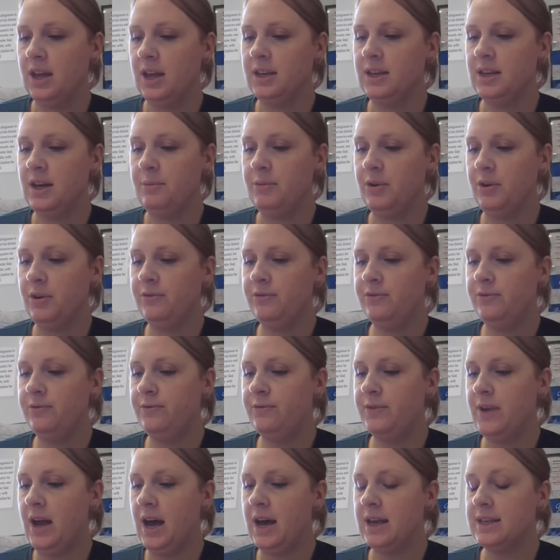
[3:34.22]
Number
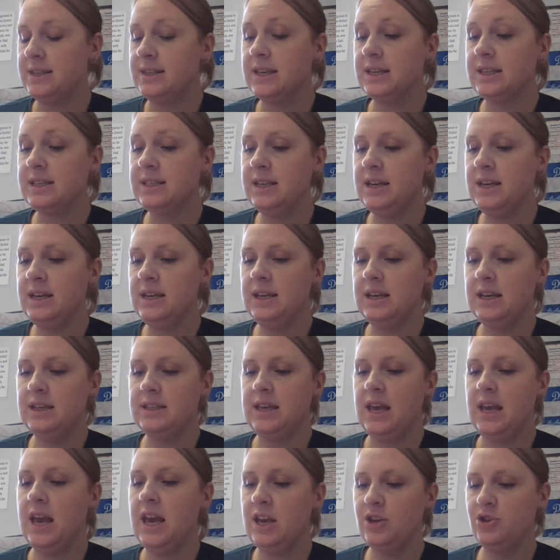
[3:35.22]
16
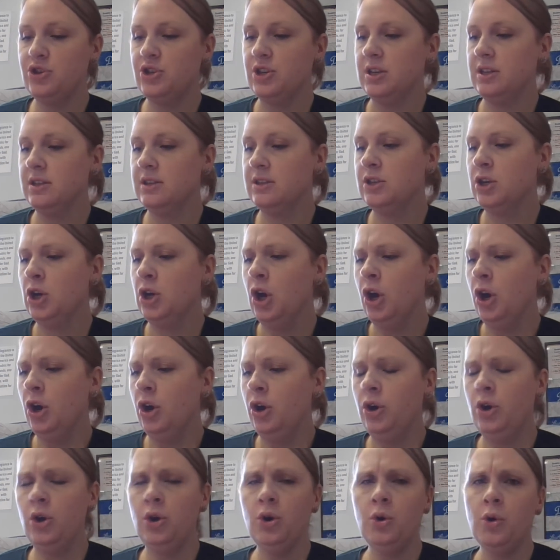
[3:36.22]
is Haitians.
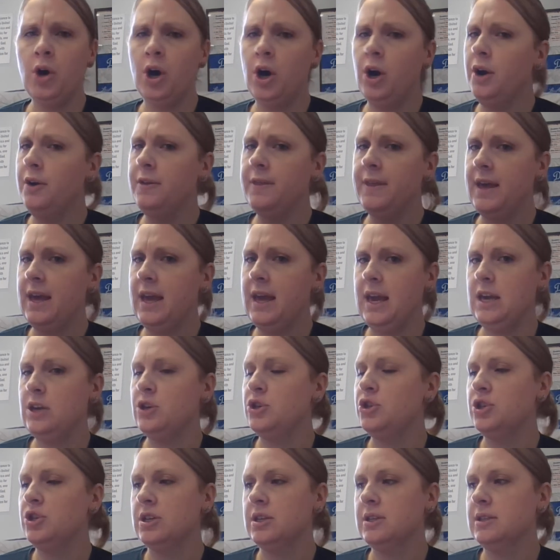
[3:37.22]
Who are the
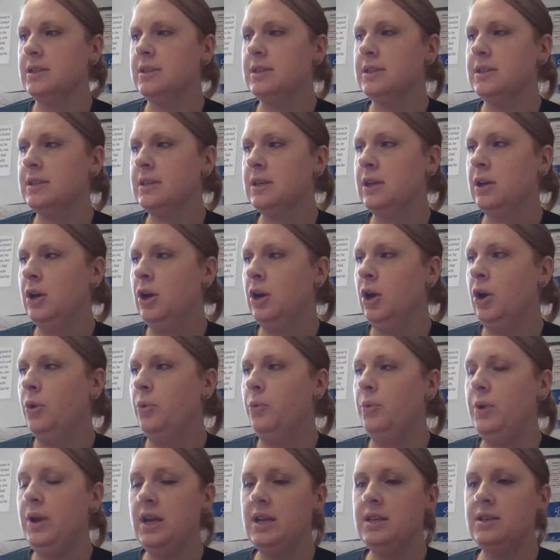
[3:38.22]
Haitians?
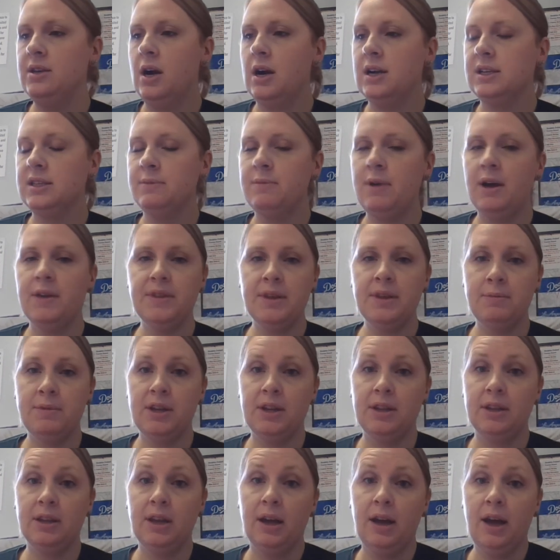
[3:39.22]
We talked about them
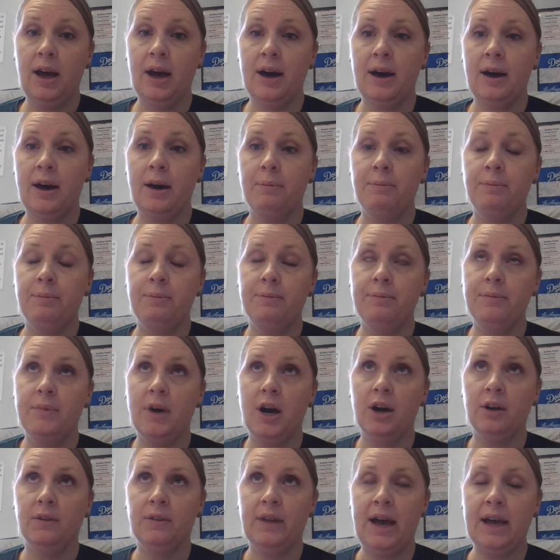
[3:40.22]
in
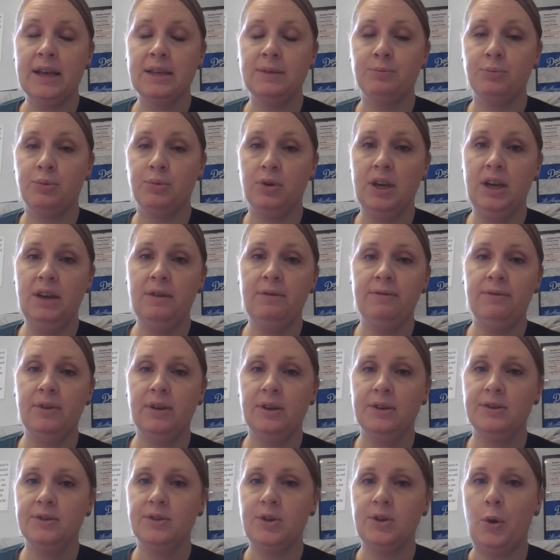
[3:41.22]
our last brief,
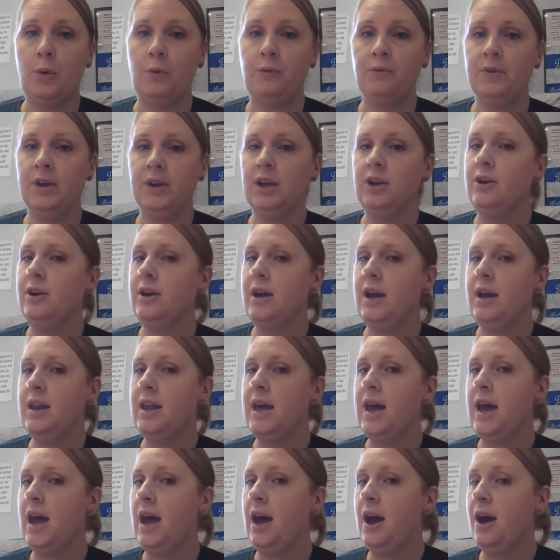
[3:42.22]
so figure it
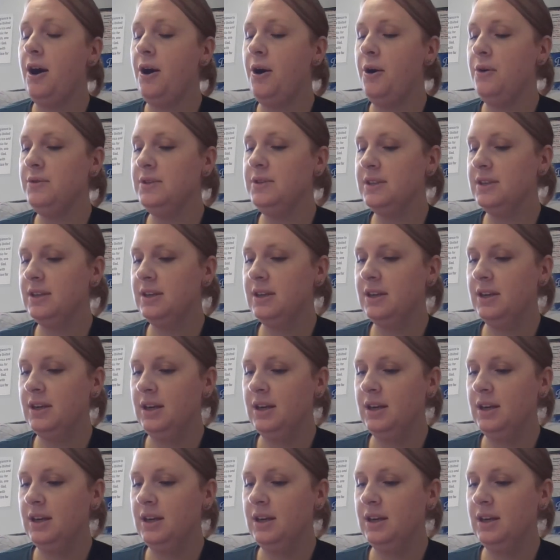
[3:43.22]
out.